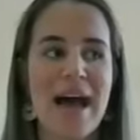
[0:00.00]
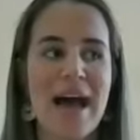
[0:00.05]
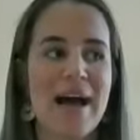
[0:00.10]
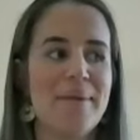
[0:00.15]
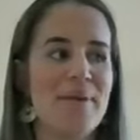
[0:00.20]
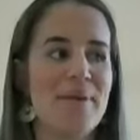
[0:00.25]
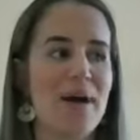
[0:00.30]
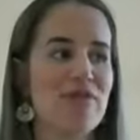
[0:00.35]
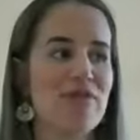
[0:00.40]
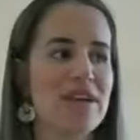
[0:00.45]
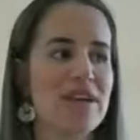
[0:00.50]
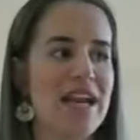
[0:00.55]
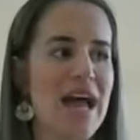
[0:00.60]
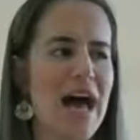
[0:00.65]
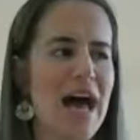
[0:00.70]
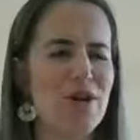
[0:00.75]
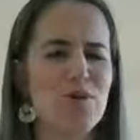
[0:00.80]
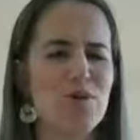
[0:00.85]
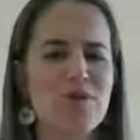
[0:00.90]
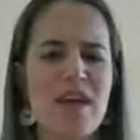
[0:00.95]
Um, I read an
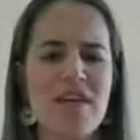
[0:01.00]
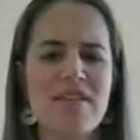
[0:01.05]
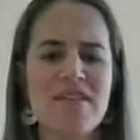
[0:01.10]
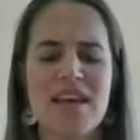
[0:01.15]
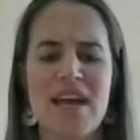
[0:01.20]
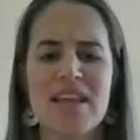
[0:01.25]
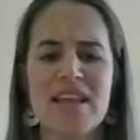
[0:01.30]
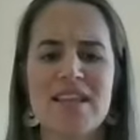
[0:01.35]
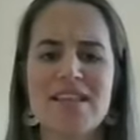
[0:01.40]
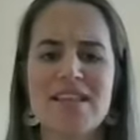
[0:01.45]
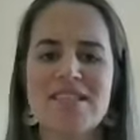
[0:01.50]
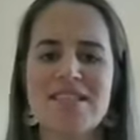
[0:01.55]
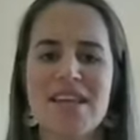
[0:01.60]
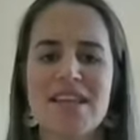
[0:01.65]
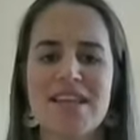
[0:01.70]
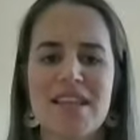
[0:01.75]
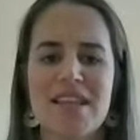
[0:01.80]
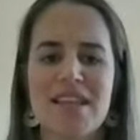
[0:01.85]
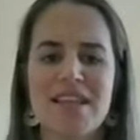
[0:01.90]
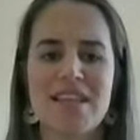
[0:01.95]
article the other day that
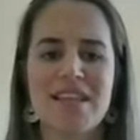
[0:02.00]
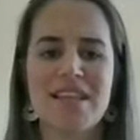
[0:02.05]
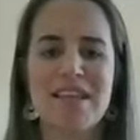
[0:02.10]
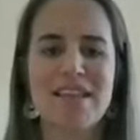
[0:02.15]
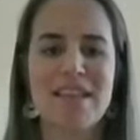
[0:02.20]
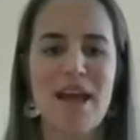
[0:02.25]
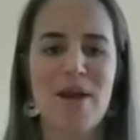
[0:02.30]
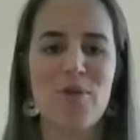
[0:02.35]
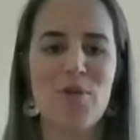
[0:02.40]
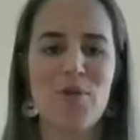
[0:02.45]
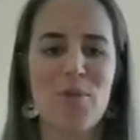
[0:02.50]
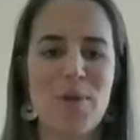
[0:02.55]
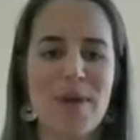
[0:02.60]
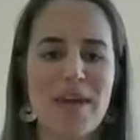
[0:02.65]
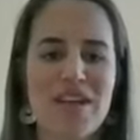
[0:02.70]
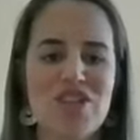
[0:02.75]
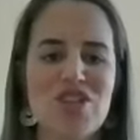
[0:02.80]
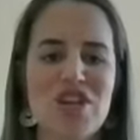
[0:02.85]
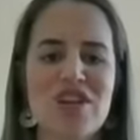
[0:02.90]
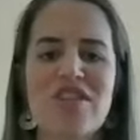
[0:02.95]
said that they will
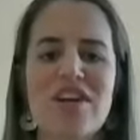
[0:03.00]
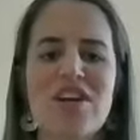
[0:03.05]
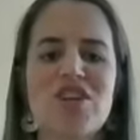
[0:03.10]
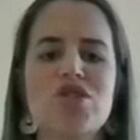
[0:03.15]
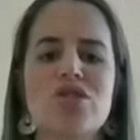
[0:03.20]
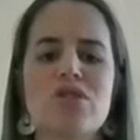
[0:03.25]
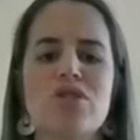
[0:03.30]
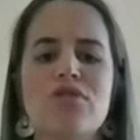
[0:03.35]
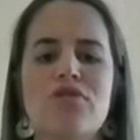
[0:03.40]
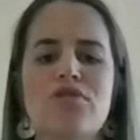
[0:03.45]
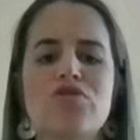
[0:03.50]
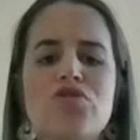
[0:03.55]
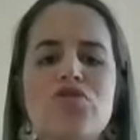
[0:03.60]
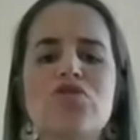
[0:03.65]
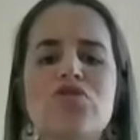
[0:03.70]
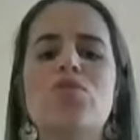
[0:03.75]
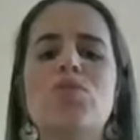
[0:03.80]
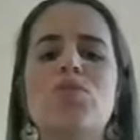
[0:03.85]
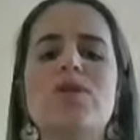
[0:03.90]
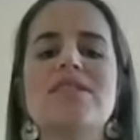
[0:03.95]
be a generation of
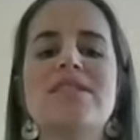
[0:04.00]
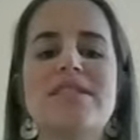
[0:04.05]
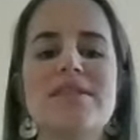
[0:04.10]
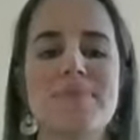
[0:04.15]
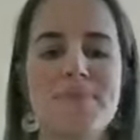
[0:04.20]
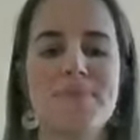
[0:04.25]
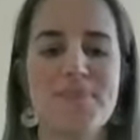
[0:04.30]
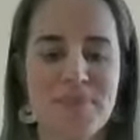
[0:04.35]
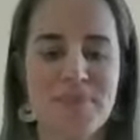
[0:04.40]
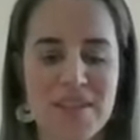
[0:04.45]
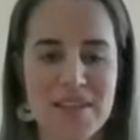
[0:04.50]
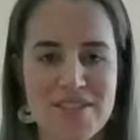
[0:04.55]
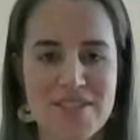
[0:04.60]
true wisdom.